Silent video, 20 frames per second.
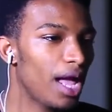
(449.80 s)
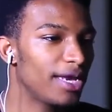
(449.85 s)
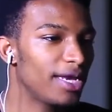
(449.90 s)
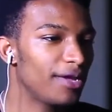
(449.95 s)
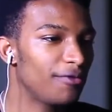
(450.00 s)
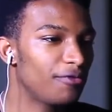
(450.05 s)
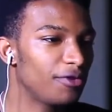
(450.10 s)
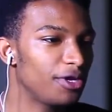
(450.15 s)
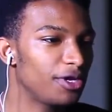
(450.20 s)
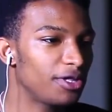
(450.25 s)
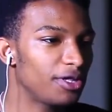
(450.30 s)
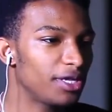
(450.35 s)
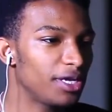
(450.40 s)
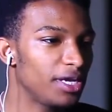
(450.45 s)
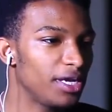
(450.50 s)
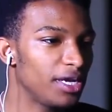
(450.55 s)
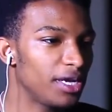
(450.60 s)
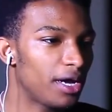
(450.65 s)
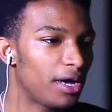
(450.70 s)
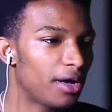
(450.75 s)
I
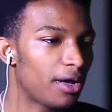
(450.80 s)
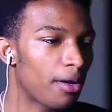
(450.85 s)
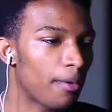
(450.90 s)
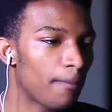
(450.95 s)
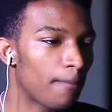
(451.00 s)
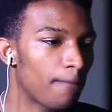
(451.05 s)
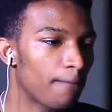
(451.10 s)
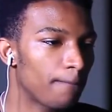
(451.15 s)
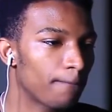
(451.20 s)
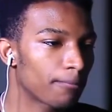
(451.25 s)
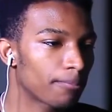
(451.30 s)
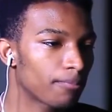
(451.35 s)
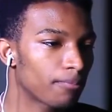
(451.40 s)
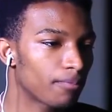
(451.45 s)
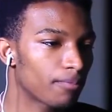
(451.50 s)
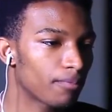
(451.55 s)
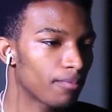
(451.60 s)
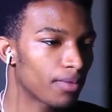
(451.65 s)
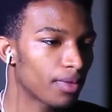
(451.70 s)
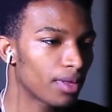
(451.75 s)
definitely, um,
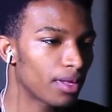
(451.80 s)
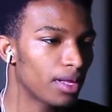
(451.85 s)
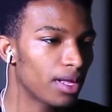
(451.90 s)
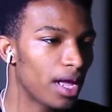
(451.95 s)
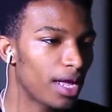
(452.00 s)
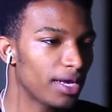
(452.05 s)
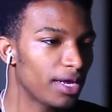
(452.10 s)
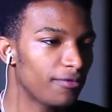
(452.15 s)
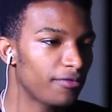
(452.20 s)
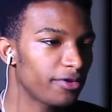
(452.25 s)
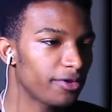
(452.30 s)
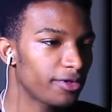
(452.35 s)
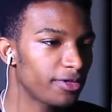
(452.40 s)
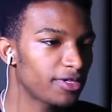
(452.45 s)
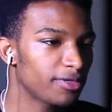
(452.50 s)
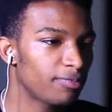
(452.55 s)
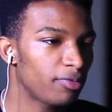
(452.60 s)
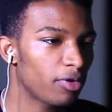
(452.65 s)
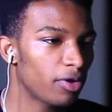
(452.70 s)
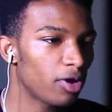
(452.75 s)
I
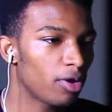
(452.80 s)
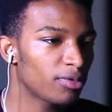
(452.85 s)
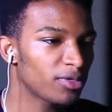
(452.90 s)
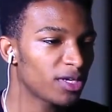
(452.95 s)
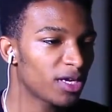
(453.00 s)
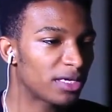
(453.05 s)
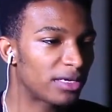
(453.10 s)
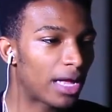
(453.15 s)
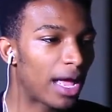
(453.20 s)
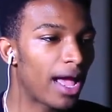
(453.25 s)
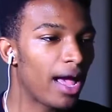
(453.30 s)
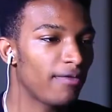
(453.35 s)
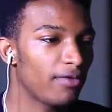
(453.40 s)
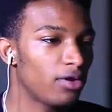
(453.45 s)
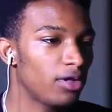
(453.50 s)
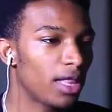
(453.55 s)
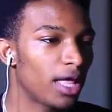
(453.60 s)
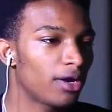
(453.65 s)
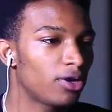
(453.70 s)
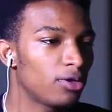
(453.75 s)
definitely support homosexual. I
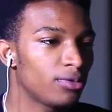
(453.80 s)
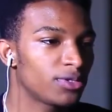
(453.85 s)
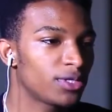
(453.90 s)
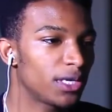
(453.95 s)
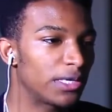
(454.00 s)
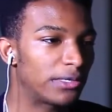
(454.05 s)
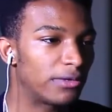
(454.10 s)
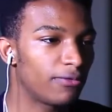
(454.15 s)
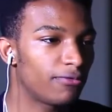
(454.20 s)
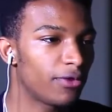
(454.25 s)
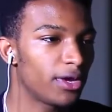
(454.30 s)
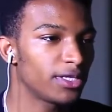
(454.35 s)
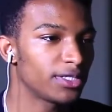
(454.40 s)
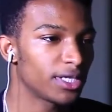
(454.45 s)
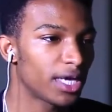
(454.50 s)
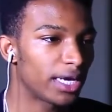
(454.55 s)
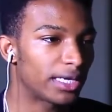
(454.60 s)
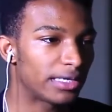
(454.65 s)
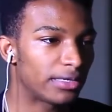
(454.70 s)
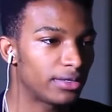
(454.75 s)
have a lot of homosexual
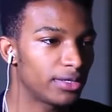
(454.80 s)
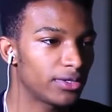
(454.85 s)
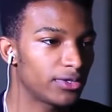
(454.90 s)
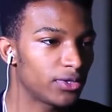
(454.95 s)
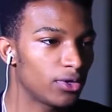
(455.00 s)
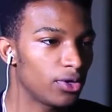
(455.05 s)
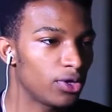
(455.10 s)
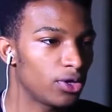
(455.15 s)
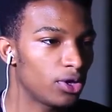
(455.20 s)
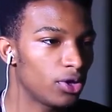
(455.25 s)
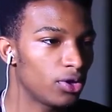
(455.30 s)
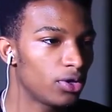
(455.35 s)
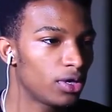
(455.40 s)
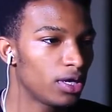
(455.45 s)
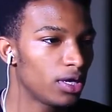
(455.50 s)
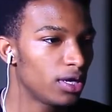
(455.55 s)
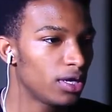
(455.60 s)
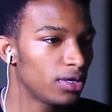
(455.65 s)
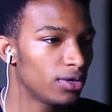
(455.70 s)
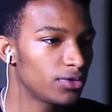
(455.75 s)
friends actually, so you know,
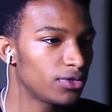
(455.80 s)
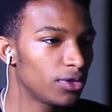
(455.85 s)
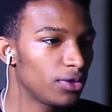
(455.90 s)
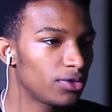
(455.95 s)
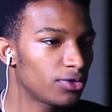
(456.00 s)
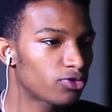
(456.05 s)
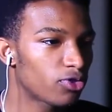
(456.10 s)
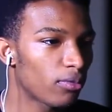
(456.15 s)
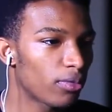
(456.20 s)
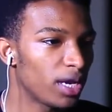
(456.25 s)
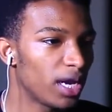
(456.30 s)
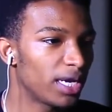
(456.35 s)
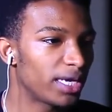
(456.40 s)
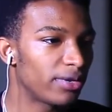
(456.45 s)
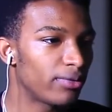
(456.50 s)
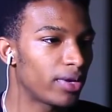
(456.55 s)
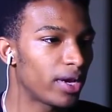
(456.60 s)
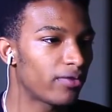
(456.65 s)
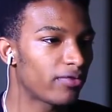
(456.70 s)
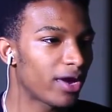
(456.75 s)
there's no
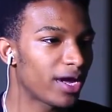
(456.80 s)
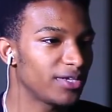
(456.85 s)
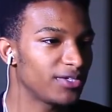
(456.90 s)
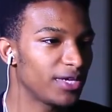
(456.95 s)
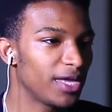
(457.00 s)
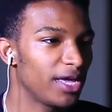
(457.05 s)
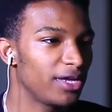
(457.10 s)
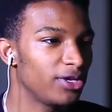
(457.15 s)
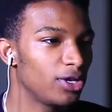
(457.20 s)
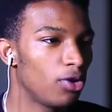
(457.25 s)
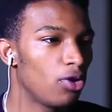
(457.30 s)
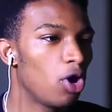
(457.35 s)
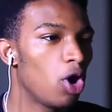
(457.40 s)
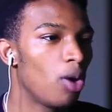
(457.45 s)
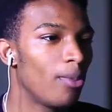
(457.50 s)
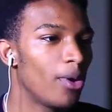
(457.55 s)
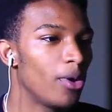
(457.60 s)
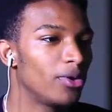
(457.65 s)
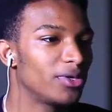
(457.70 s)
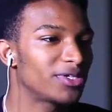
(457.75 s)
discrimination whenever I say no
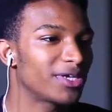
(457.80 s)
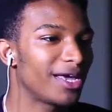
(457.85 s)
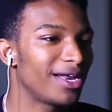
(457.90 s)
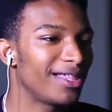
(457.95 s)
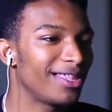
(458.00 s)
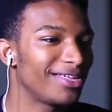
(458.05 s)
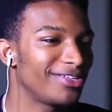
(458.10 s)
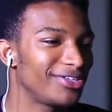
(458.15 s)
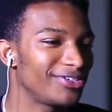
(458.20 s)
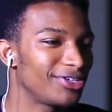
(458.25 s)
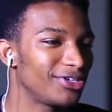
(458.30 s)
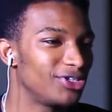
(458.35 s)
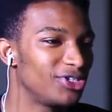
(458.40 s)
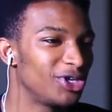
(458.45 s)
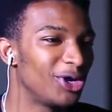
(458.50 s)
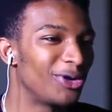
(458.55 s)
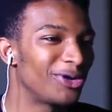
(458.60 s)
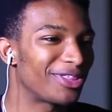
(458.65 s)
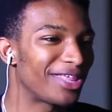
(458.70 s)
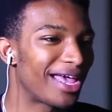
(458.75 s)
homo. It's kind of like just a
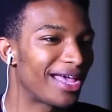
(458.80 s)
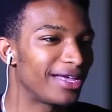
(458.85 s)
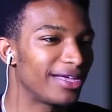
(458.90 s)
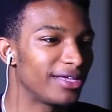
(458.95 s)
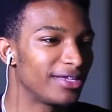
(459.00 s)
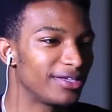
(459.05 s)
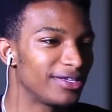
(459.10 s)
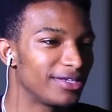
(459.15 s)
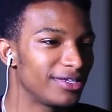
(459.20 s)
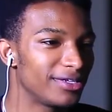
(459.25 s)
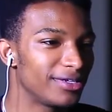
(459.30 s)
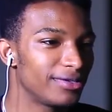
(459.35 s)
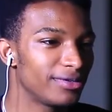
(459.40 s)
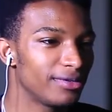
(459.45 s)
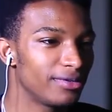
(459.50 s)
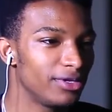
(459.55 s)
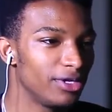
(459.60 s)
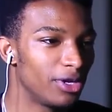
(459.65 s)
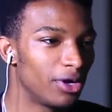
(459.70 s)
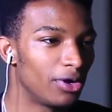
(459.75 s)
joke that,
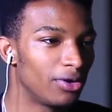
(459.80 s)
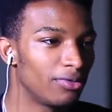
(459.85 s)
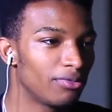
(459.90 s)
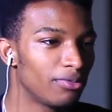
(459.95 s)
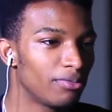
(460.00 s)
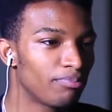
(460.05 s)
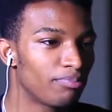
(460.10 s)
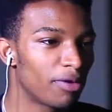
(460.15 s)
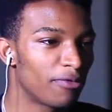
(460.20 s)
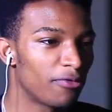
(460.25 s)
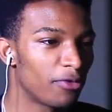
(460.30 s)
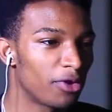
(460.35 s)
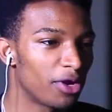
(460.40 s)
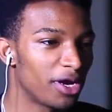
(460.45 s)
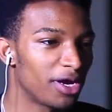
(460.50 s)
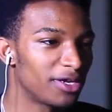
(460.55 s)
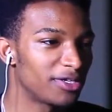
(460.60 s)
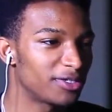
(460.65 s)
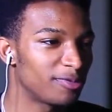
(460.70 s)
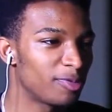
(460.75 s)
you know,
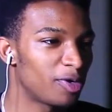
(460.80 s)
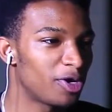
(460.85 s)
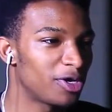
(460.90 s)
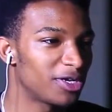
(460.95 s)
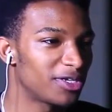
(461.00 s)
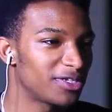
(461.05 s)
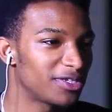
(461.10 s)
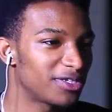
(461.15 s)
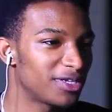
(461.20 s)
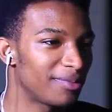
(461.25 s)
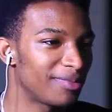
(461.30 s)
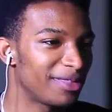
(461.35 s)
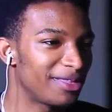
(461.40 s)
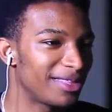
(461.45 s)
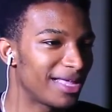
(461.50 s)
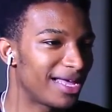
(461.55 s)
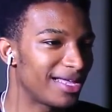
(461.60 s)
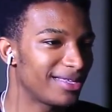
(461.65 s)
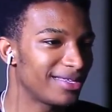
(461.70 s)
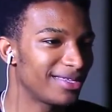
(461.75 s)
perverted and spawned into
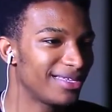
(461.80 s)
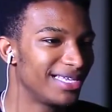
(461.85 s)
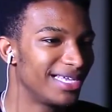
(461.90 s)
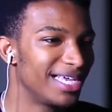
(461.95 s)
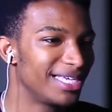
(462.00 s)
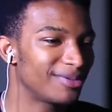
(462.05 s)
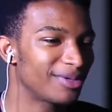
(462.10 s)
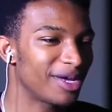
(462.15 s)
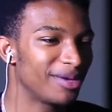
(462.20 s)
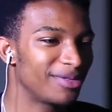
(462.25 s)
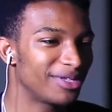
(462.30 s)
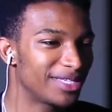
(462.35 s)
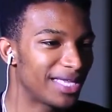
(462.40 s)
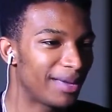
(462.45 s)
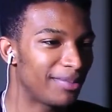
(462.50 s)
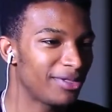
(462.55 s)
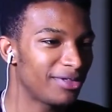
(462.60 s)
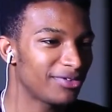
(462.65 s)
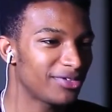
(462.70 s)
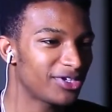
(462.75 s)
something that has become the
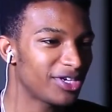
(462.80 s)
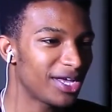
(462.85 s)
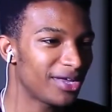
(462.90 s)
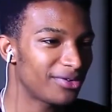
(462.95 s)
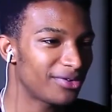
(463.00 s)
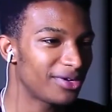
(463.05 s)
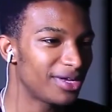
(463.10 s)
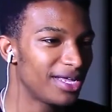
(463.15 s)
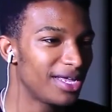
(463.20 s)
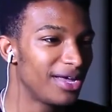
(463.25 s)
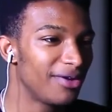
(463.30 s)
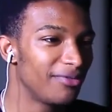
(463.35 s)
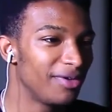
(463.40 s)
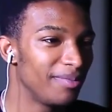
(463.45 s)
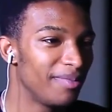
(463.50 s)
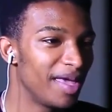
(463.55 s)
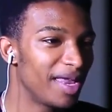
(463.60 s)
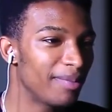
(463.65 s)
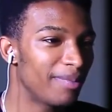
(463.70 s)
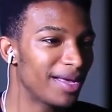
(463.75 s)
staple of this channel.
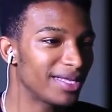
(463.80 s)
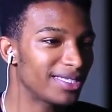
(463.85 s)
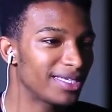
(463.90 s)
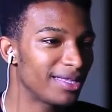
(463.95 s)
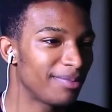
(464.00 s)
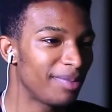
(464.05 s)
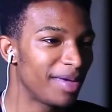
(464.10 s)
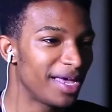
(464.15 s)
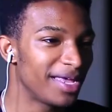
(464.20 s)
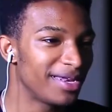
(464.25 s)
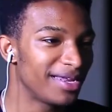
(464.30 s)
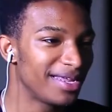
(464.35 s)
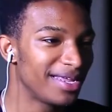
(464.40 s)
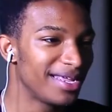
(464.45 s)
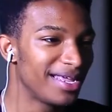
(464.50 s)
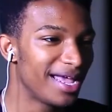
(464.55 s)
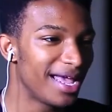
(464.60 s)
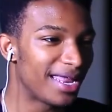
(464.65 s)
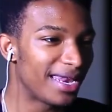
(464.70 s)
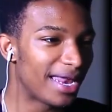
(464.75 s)
We made it back to the
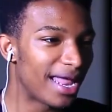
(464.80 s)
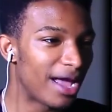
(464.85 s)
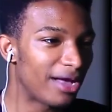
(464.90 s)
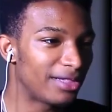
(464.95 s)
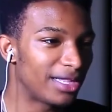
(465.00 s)
bed, and